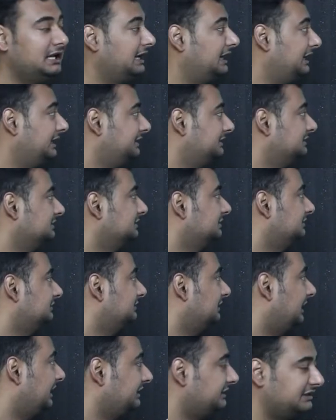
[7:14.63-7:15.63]
And the
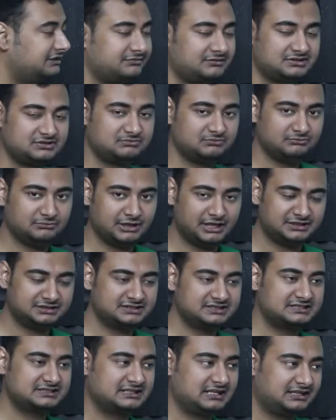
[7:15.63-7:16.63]
idea behind
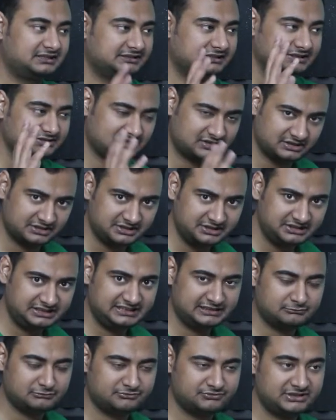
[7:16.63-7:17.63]
this is like, they studied
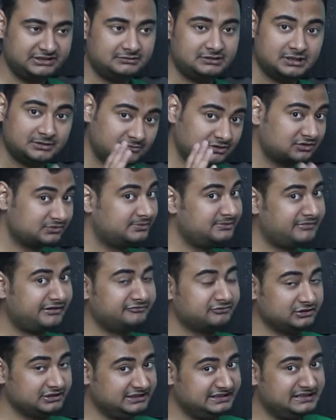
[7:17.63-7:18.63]
eMMC, because be
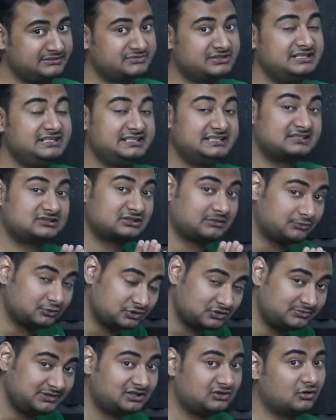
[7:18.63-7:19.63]
mindful, eMMC is
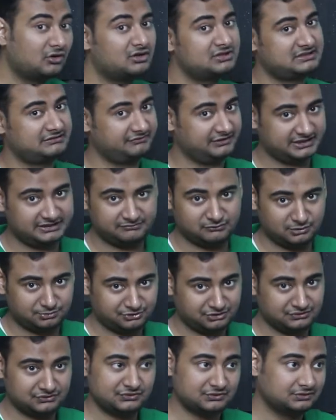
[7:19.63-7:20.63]
supposed to be a cost-effective
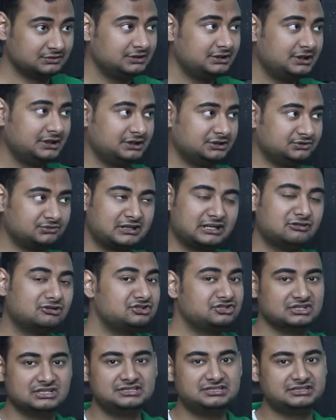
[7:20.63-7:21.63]
option. So you
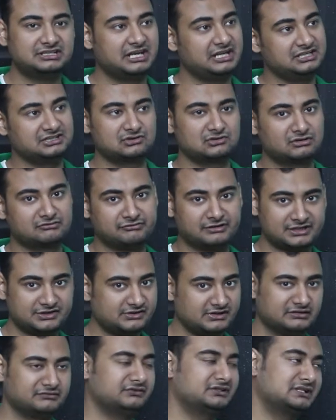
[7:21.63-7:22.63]
cannot judge it, hey, it's not
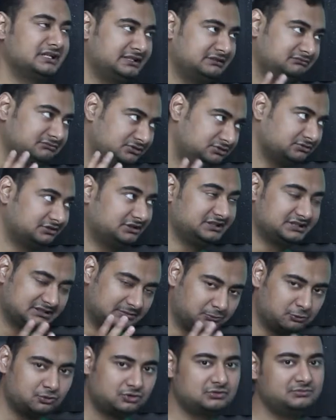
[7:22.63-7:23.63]
fast enough. It's like, dude, it's
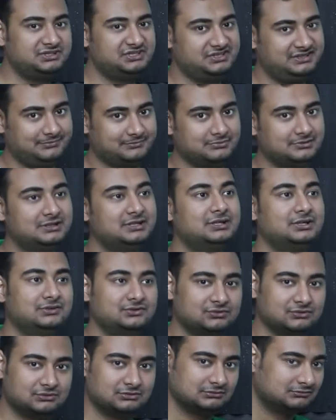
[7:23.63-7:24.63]
supposed to be cheap.
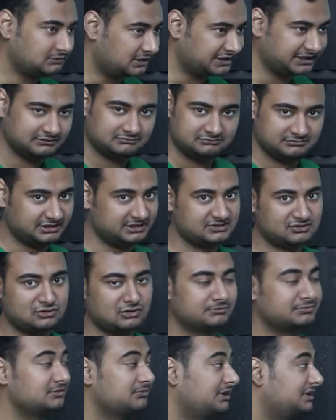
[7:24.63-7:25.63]
So again, there is a
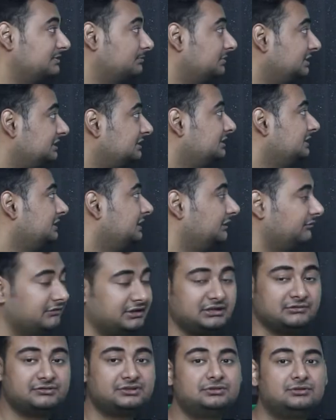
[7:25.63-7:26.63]
compromise. But
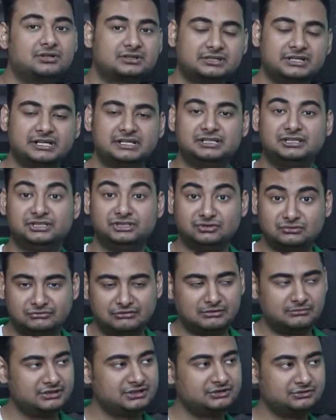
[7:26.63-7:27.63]
whenever you are creating a new
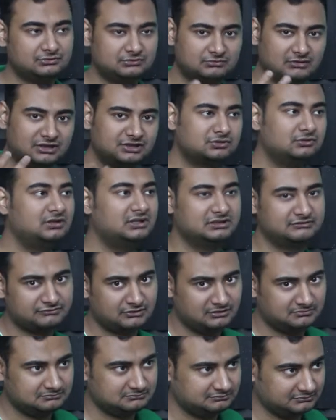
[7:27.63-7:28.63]
format, you want to learn
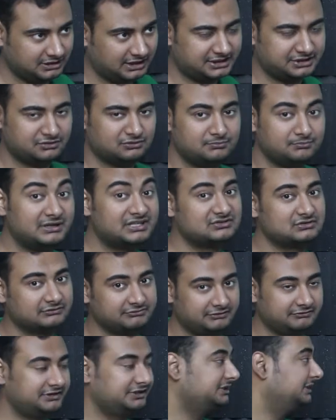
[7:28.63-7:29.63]
from, like, you know, best
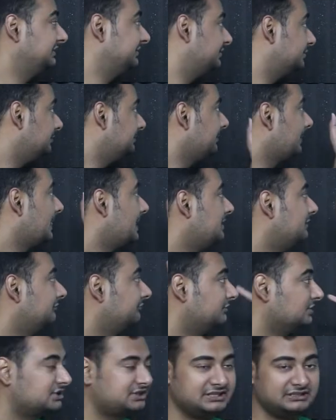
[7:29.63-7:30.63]
of everything. So
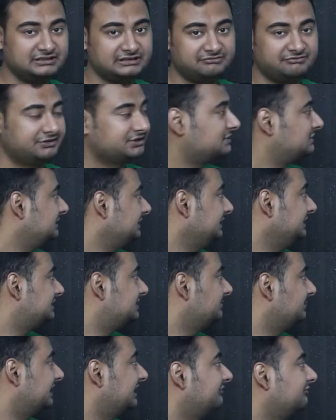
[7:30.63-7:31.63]
first thing they fixed,
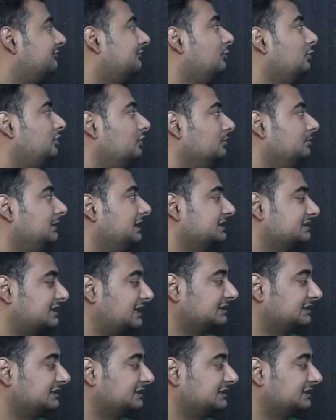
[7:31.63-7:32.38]
it's became full duplex.